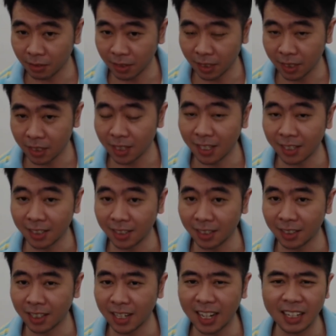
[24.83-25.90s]
really
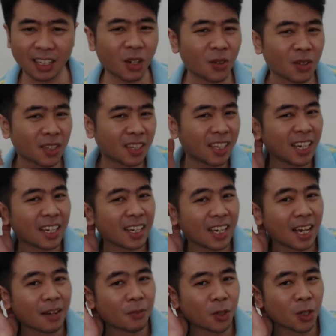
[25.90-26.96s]
salty and I don't think
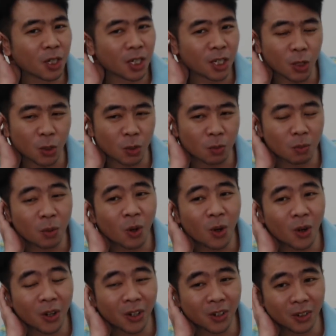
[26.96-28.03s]
I'm gonna do
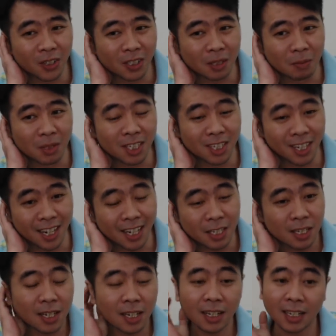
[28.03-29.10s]
more on the Mejais.